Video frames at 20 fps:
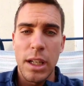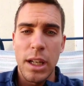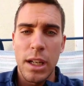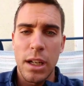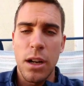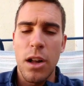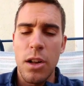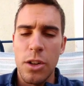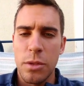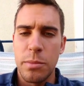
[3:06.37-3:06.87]

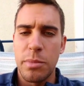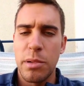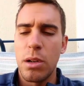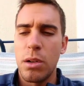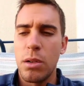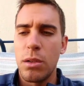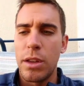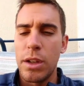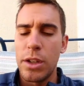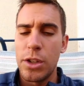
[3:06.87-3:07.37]
at college or
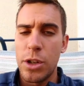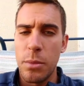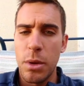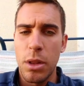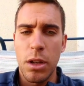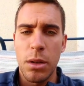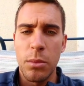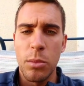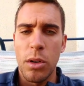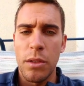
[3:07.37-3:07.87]
pro, they should
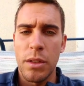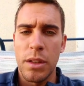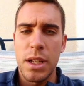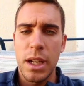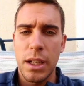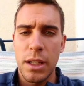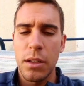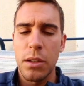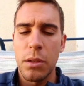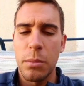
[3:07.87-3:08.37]
be looking more on the
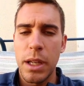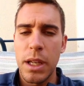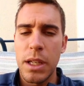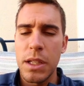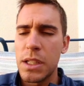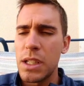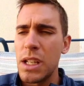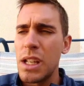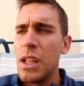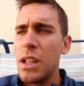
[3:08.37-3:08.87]
technical
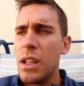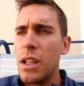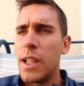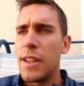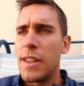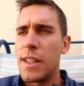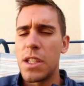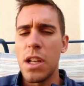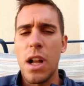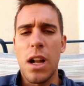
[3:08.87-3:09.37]
base
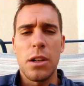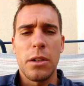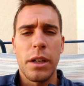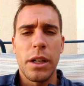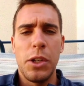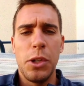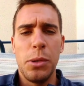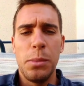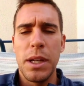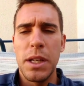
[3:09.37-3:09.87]
and the
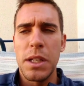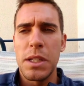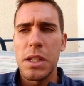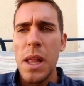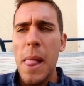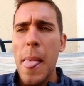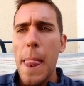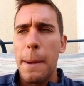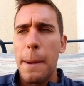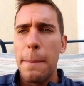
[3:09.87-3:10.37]
soccer IQ base,